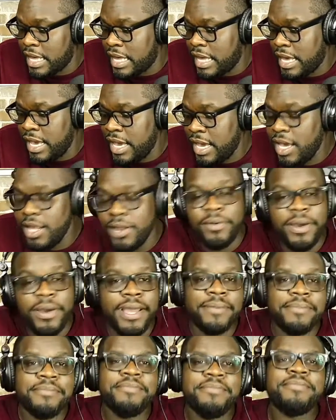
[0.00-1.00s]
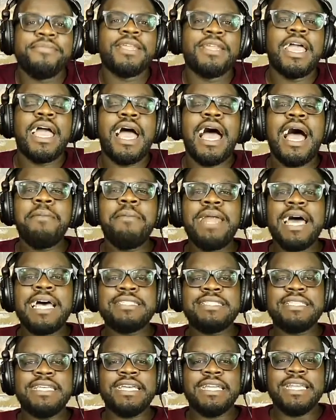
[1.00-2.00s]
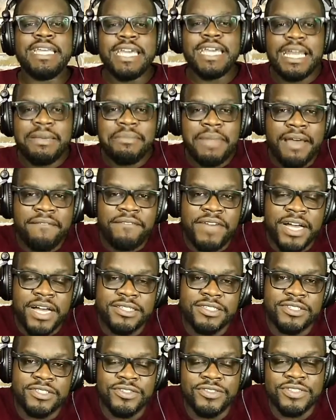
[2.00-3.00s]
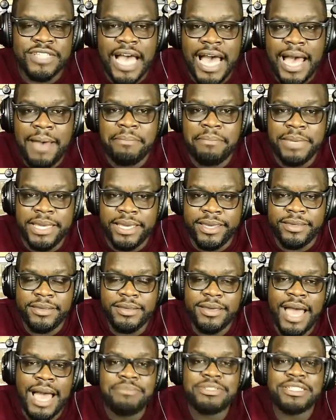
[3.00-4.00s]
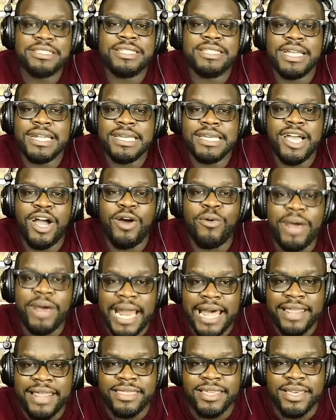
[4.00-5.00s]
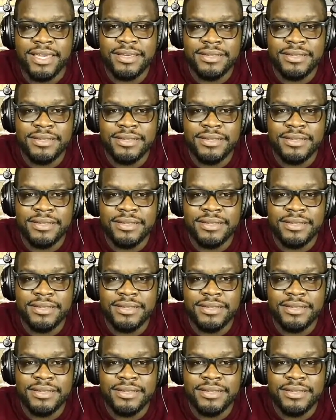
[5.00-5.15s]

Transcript: Anyway, I'm not CNN, I'm not Fox News, I'm me. I'm just telling y'all what I think.